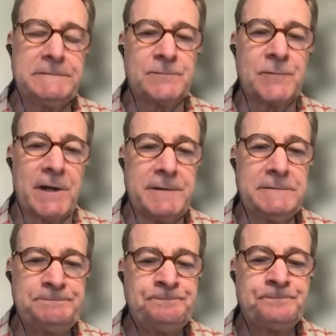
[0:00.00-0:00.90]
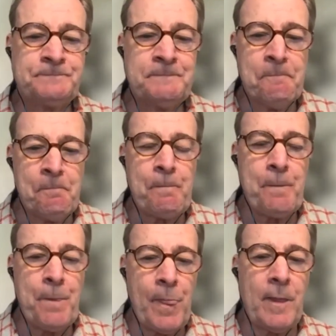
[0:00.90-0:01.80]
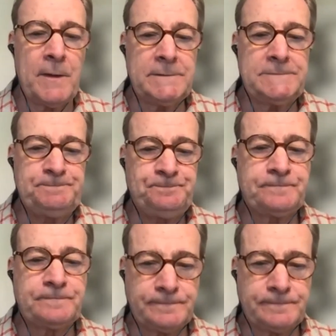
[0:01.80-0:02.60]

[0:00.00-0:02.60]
okay it's not saying hey we want to do this